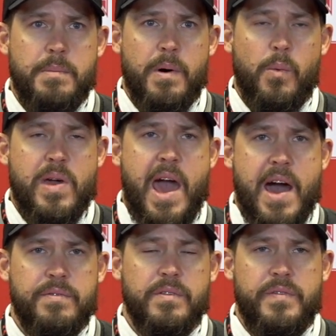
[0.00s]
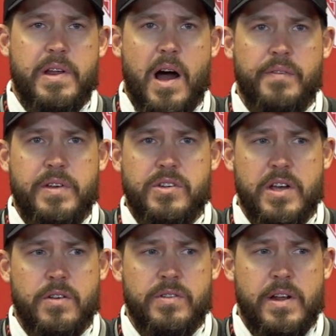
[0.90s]
But we have to feed off each
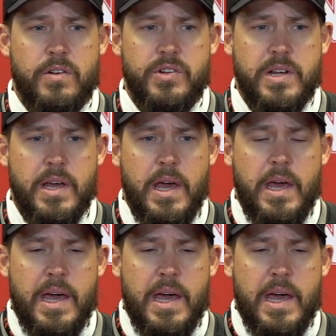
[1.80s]
other's energy.